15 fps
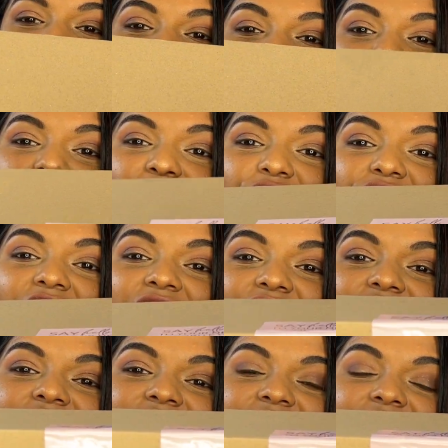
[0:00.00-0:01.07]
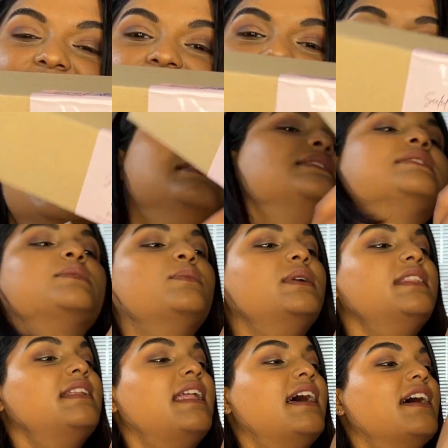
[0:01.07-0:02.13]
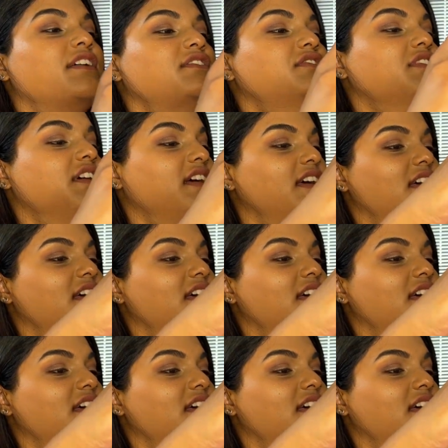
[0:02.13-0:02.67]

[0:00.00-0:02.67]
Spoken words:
to your new favorites, sealed with love.